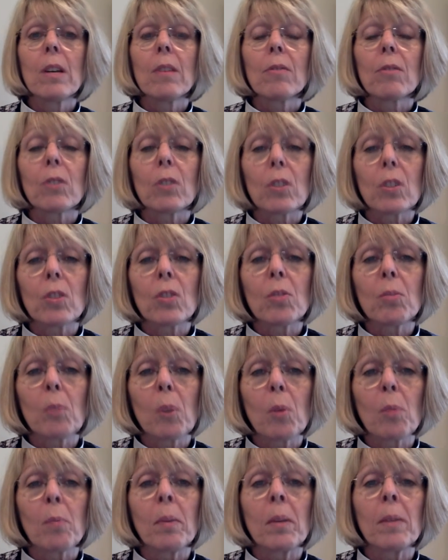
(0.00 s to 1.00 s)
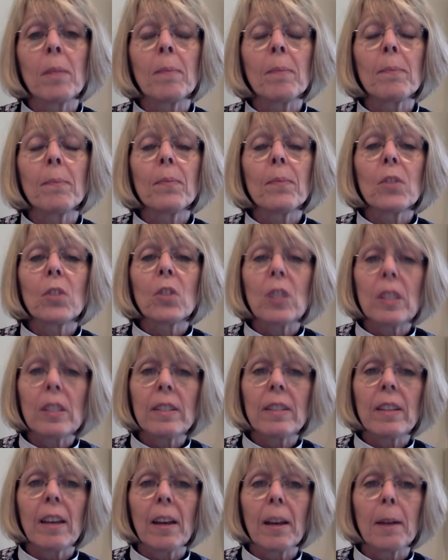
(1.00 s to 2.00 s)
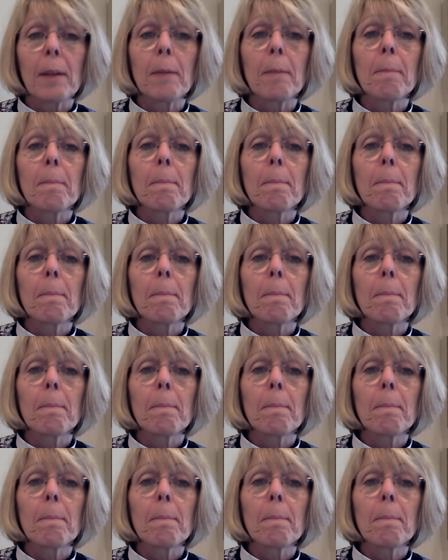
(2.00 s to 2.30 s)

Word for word: for just a moment. She said,